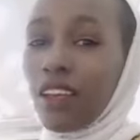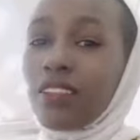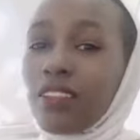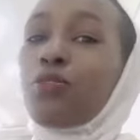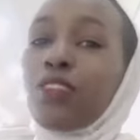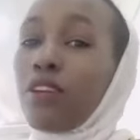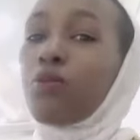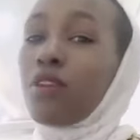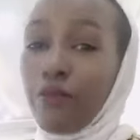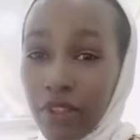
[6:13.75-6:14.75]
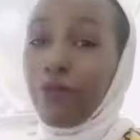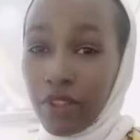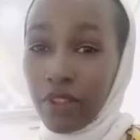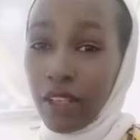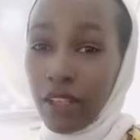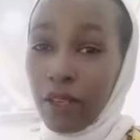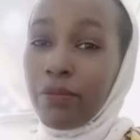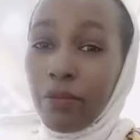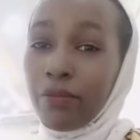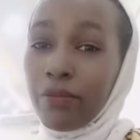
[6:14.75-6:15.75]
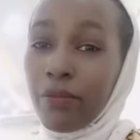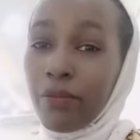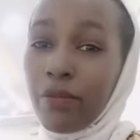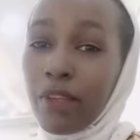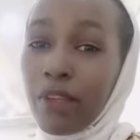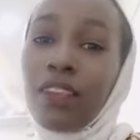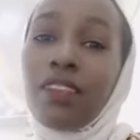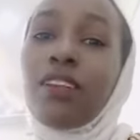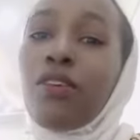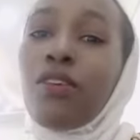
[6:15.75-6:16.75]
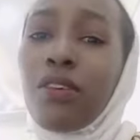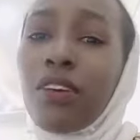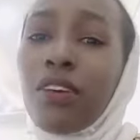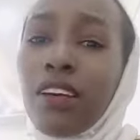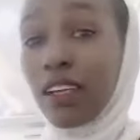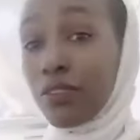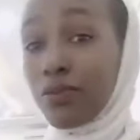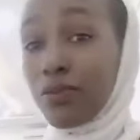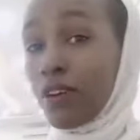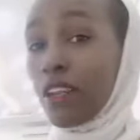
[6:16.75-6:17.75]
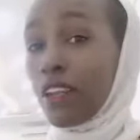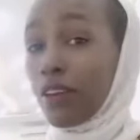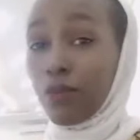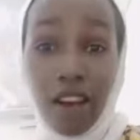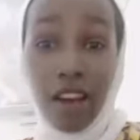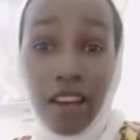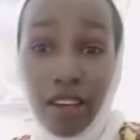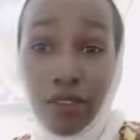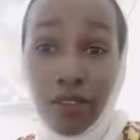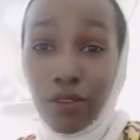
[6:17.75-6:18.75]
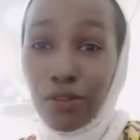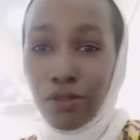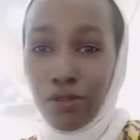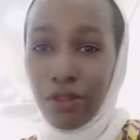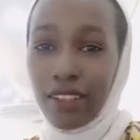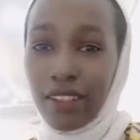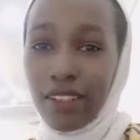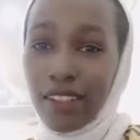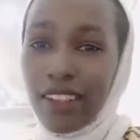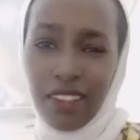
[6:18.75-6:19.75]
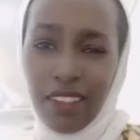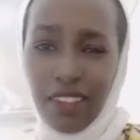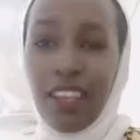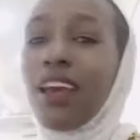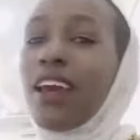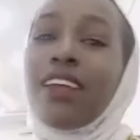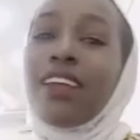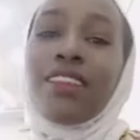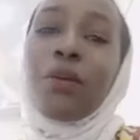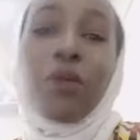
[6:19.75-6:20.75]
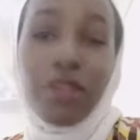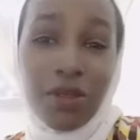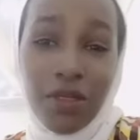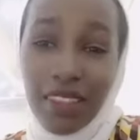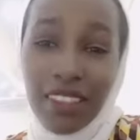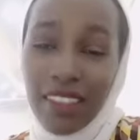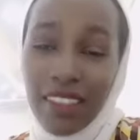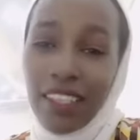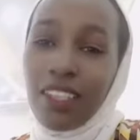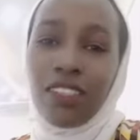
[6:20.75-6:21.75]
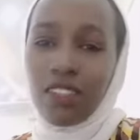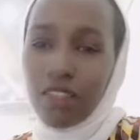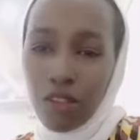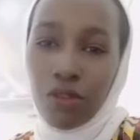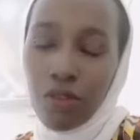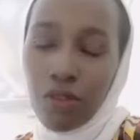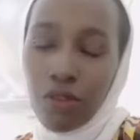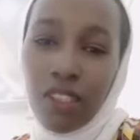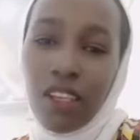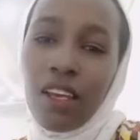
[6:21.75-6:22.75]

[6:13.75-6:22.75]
had to leave Peter. And now guys were like, why should you do that? The point is, she was not